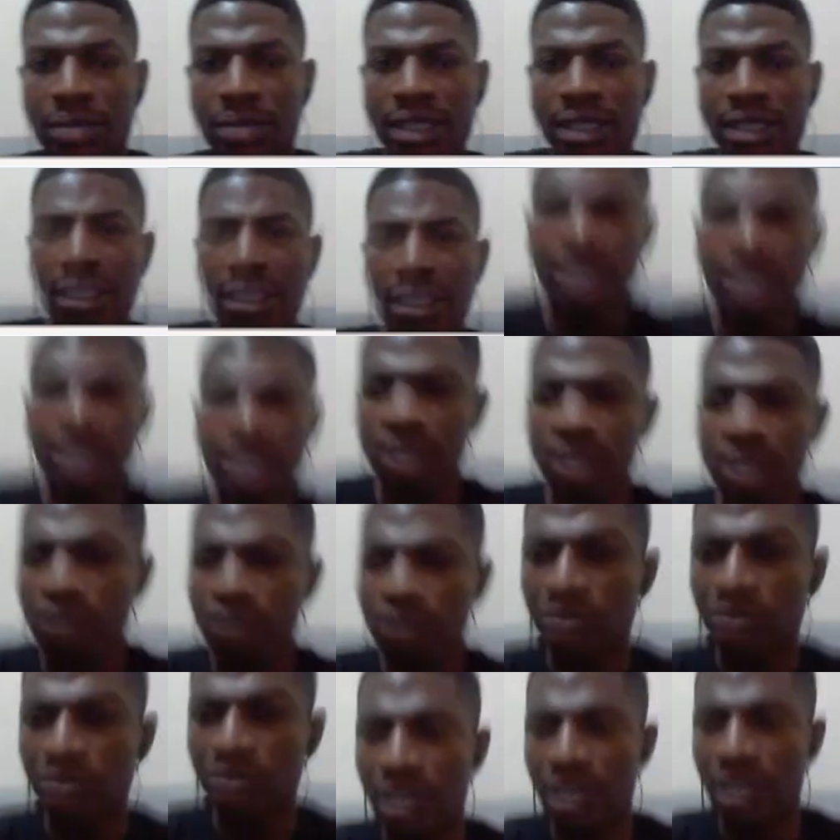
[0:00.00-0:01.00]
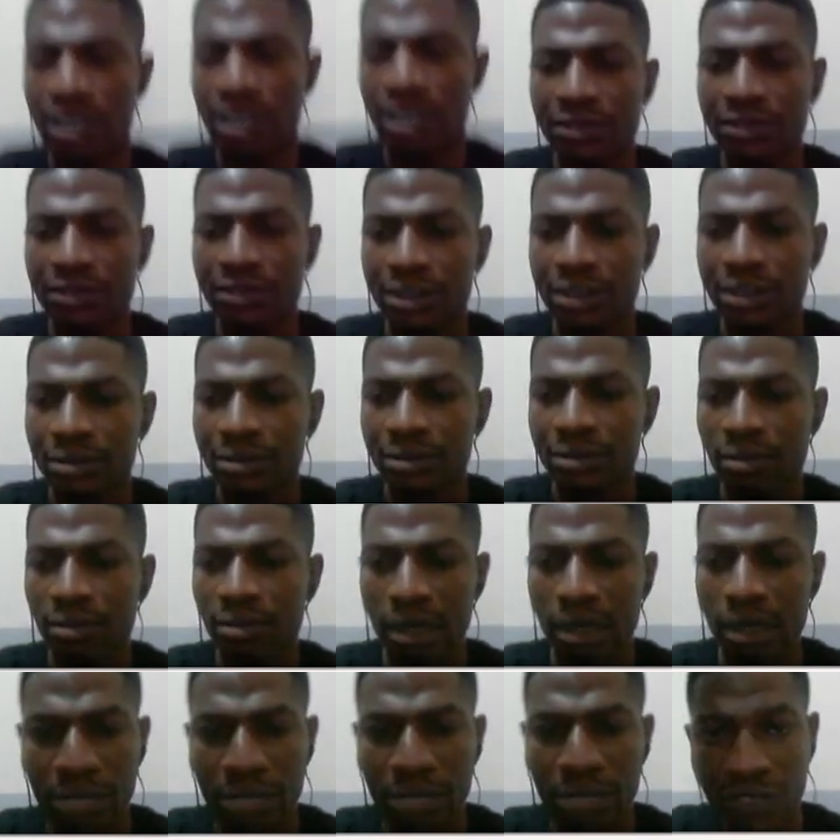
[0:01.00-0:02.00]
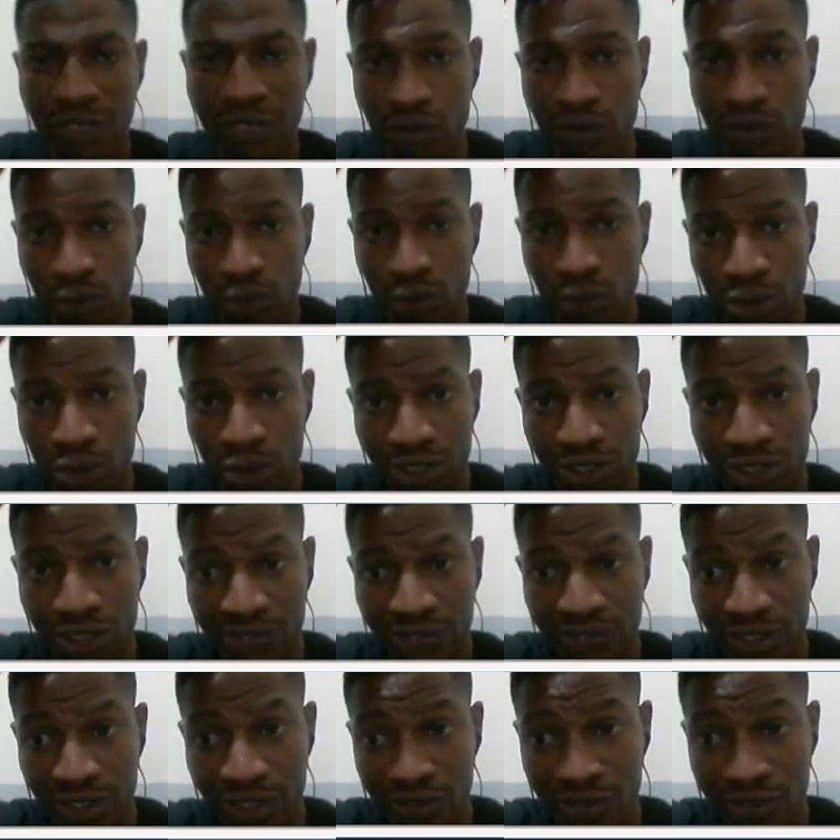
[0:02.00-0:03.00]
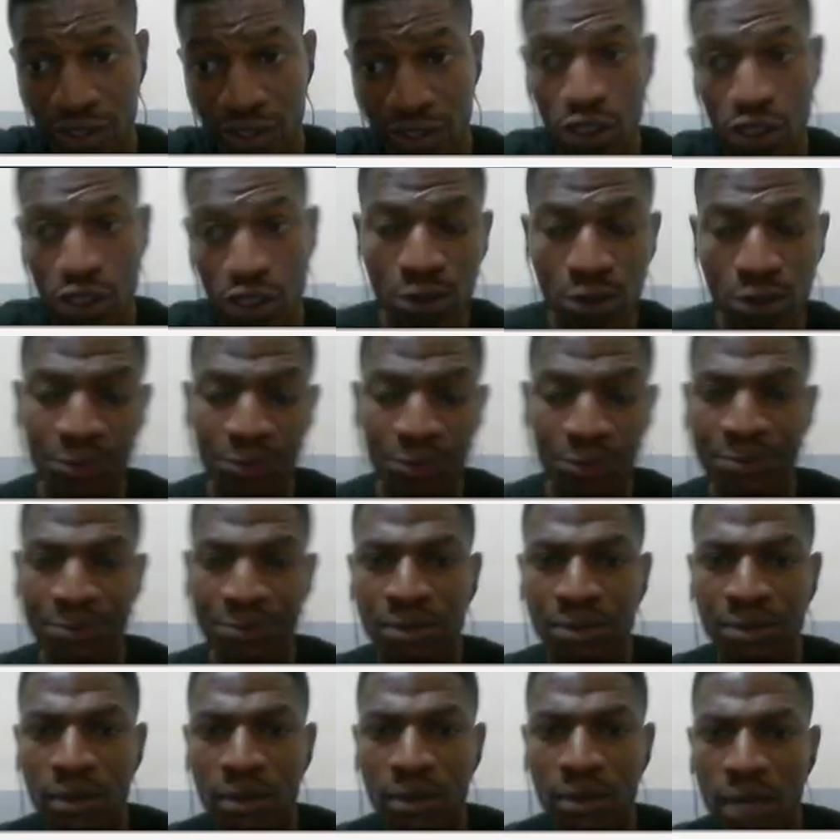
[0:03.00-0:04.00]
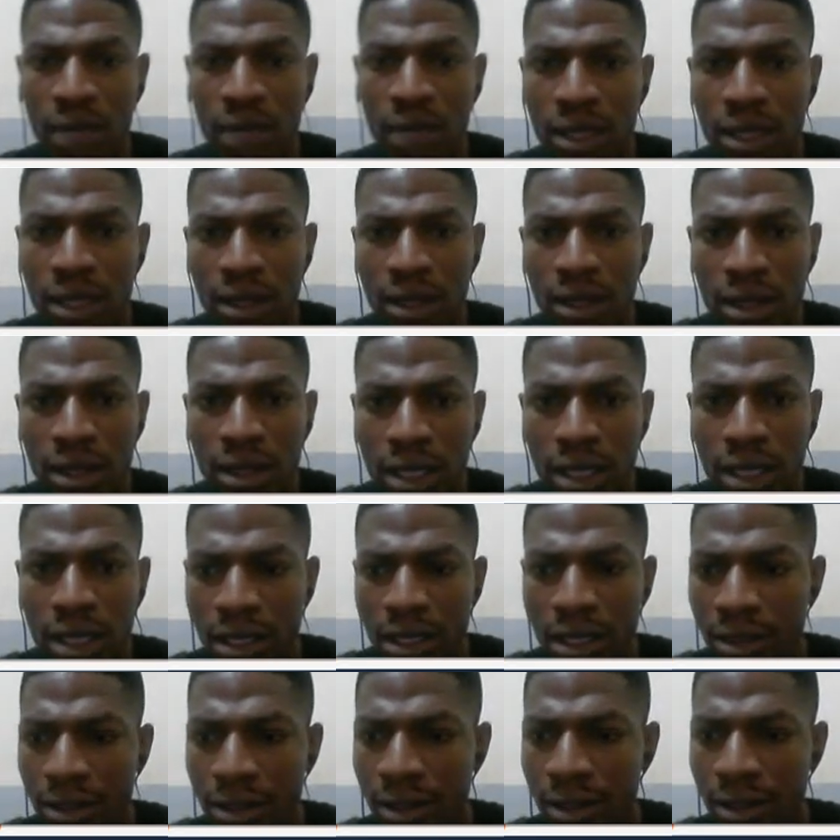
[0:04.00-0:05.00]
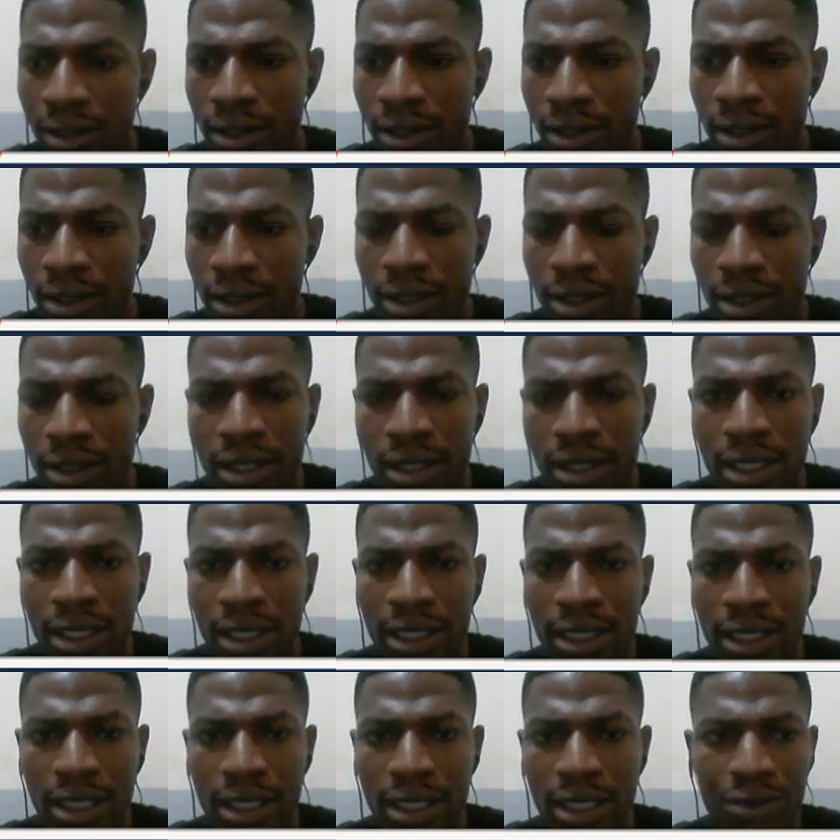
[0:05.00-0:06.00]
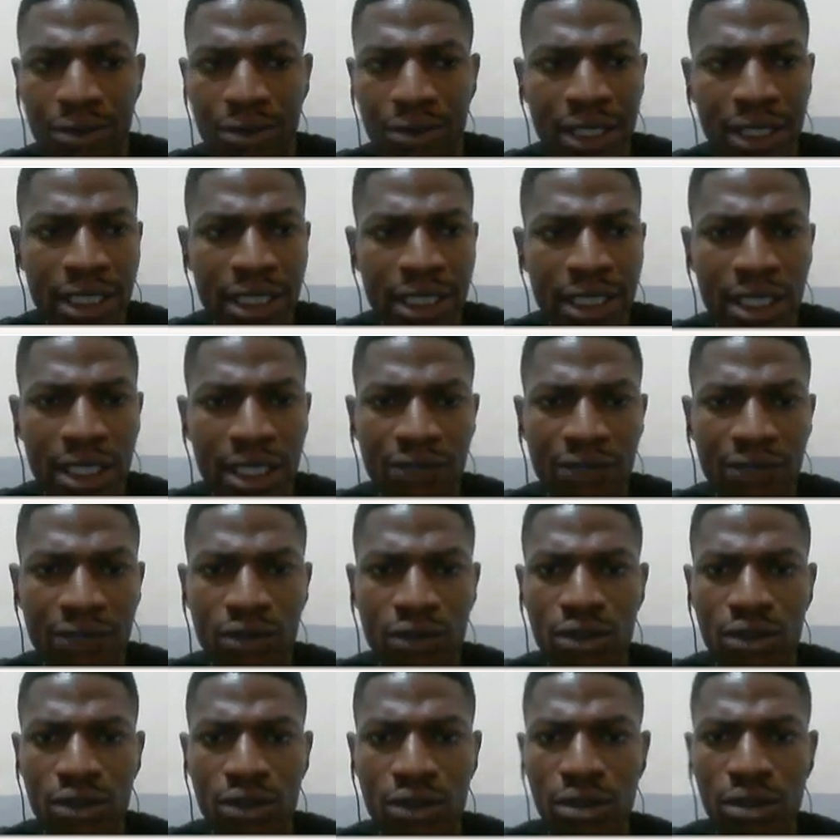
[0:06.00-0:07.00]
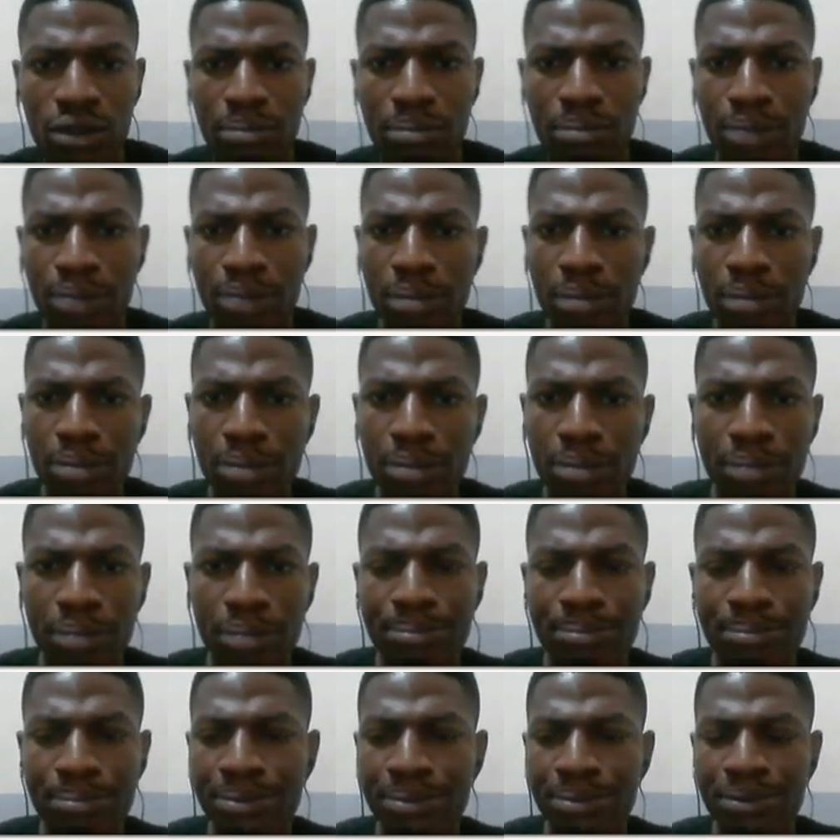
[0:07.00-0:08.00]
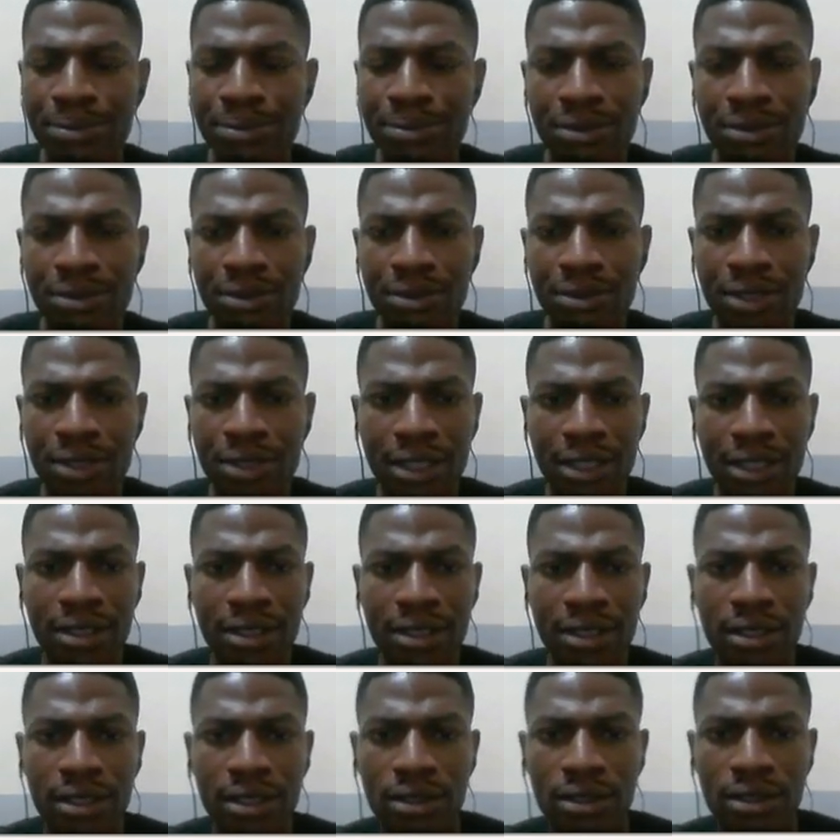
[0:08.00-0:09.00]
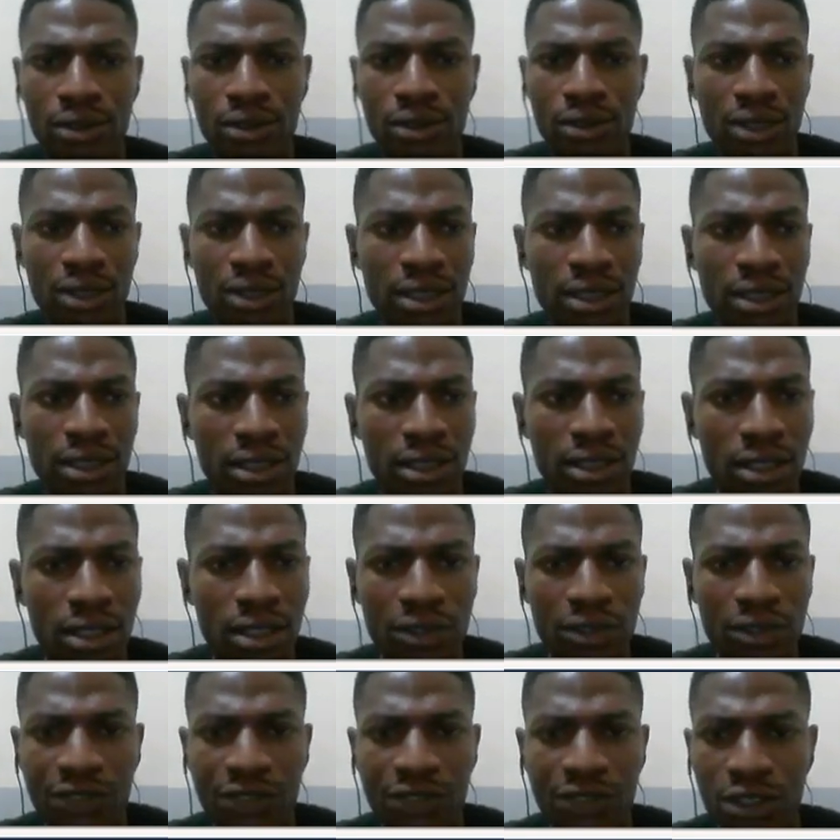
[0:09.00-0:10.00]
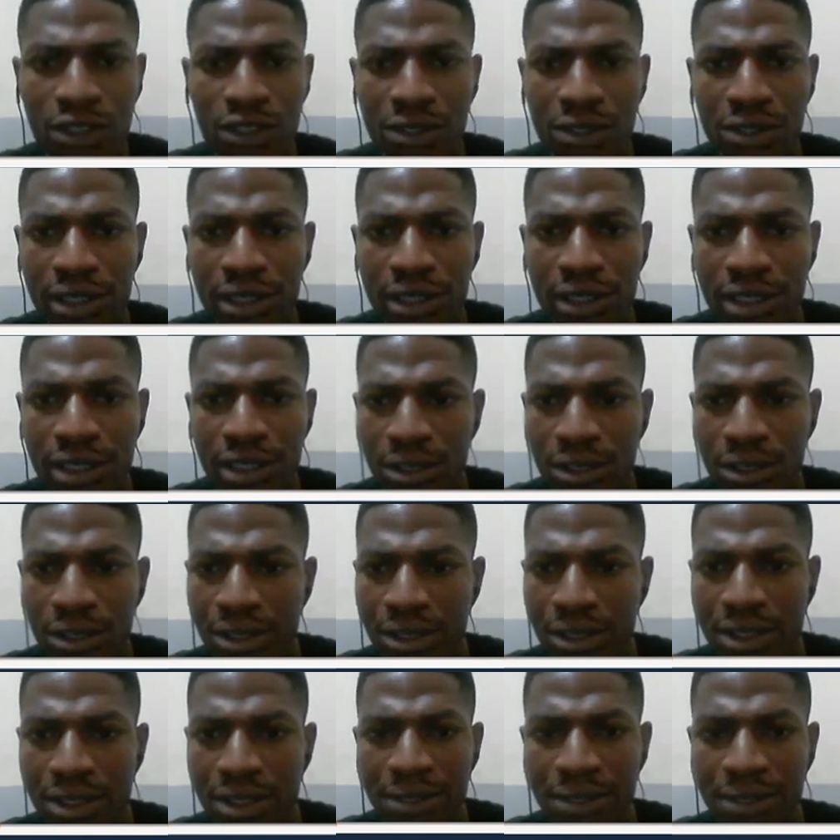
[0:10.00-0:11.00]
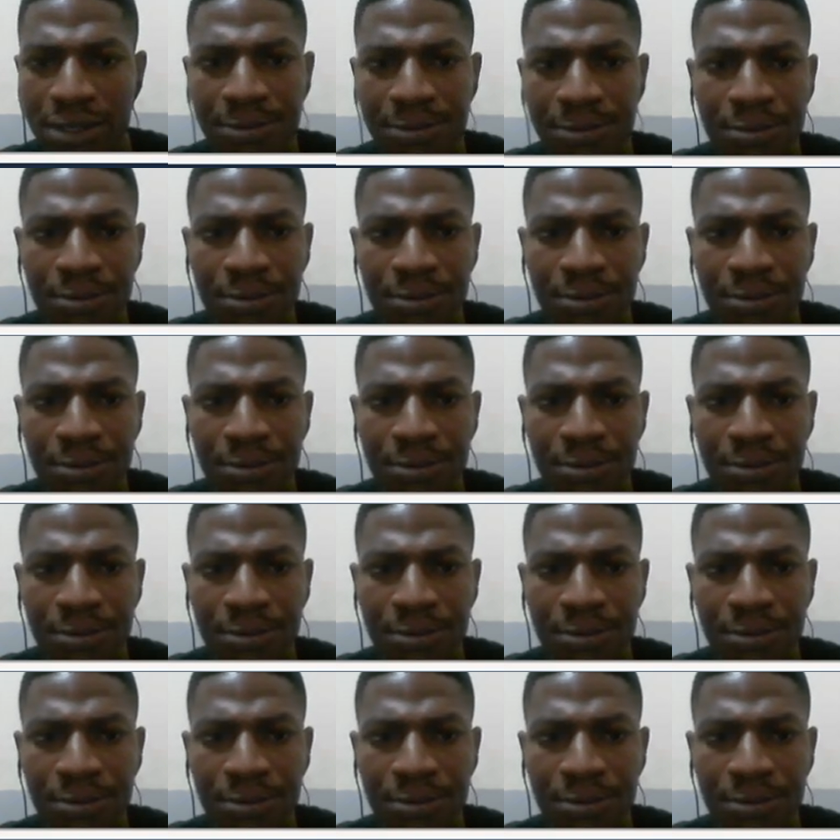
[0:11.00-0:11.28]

masterclass we've been having. I believe you've watched the first video, and then that really gave you some pump up, right? And so there's the second video in this series.